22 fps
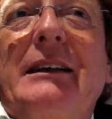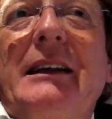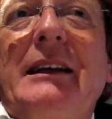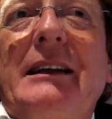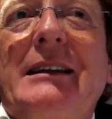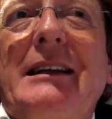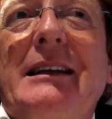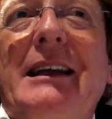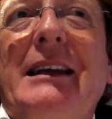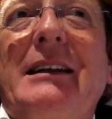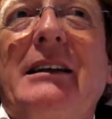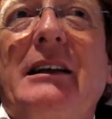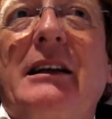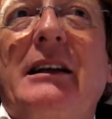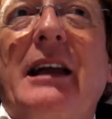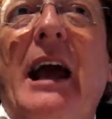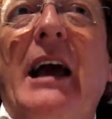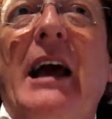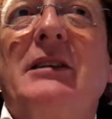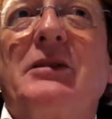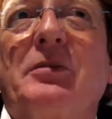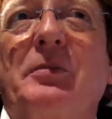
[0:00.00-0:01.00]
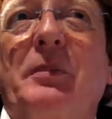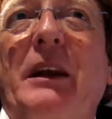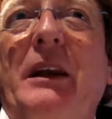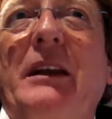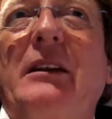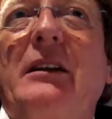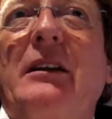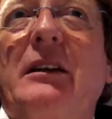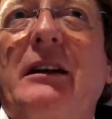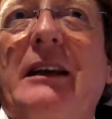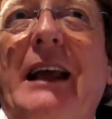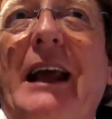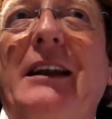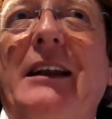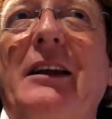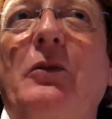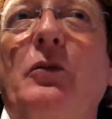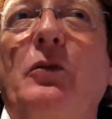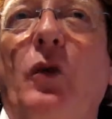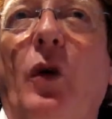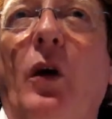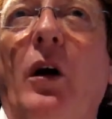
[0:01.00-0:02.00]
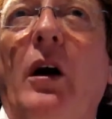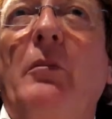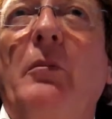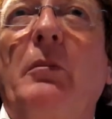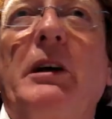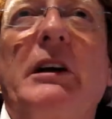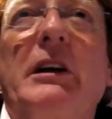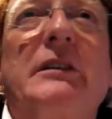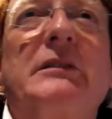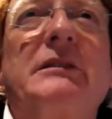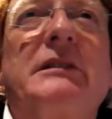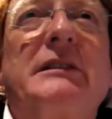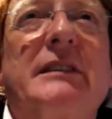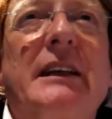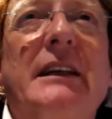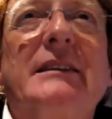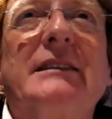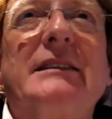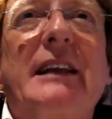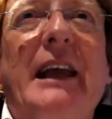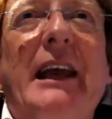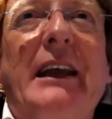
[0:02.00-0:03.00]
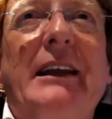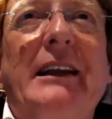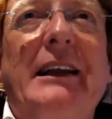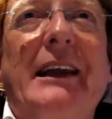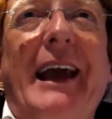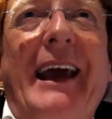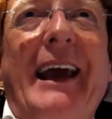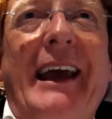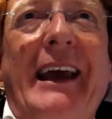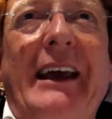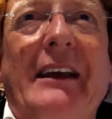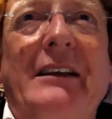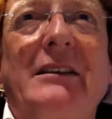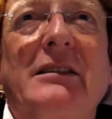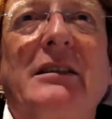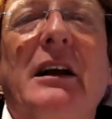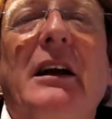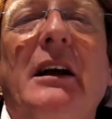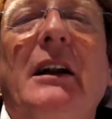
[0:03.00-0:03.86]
indeed it has been getting warmer since '88.